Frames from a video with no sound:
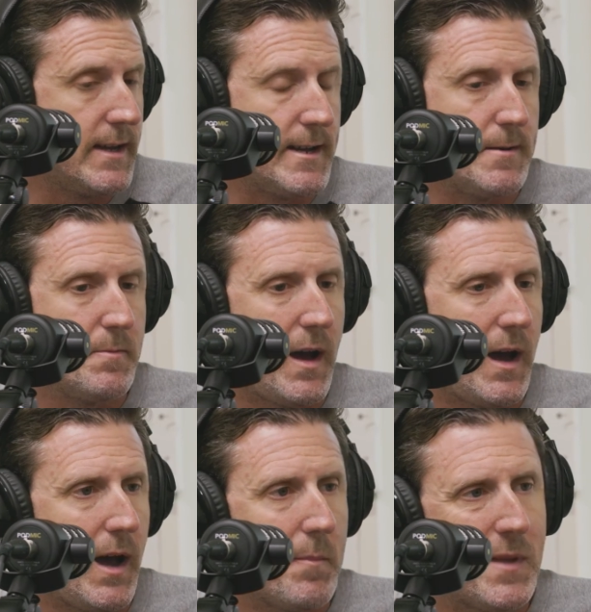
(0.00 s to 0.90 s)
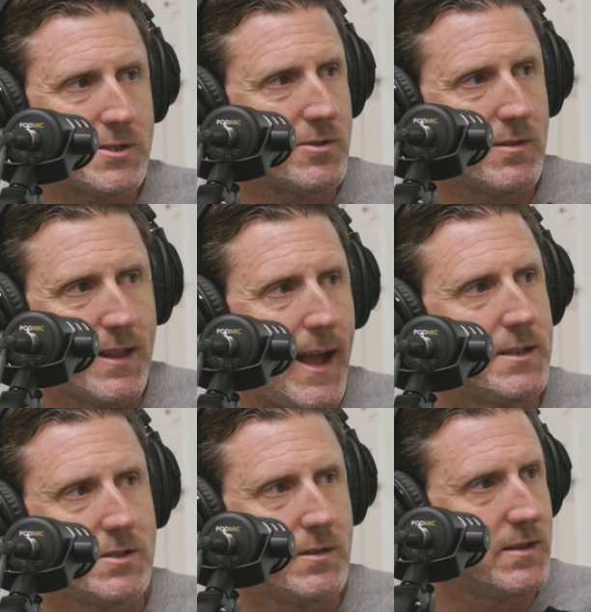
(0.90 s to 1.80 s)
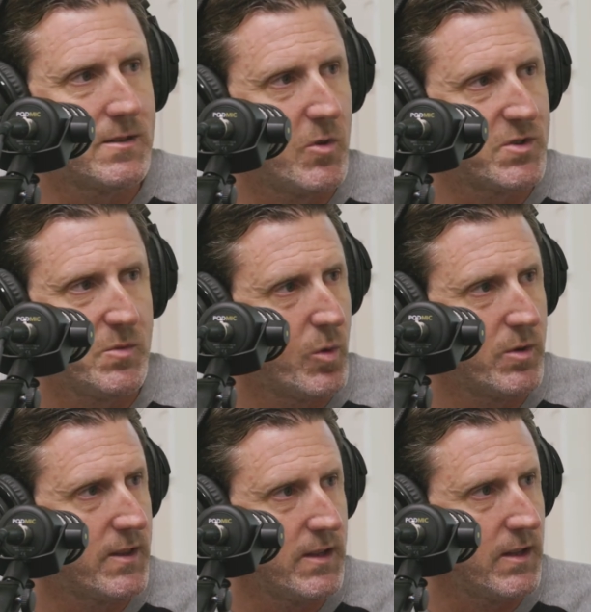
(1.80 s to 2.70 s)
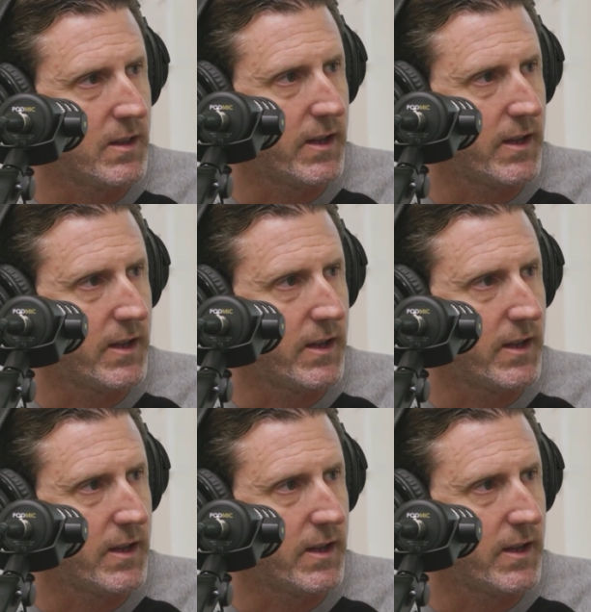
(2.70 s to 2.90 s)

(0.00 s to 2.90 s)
I'm not sure that is the most important thing.